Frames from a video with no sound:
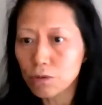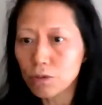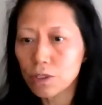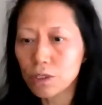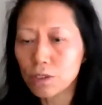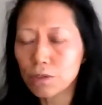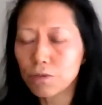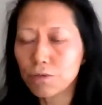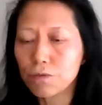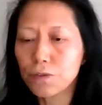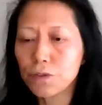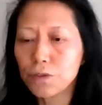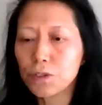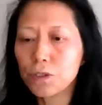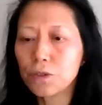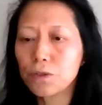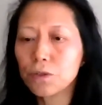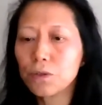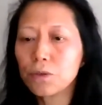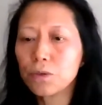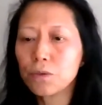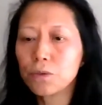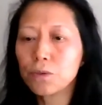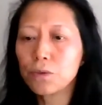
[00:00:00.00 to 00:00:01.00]
if
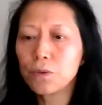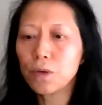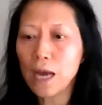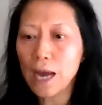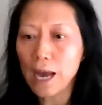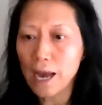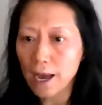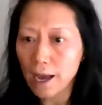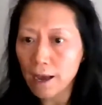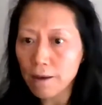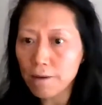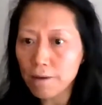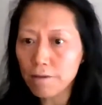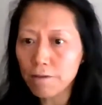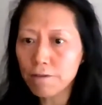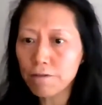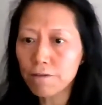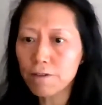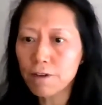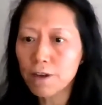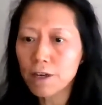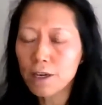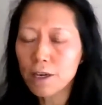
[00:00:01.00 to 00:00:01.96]
you have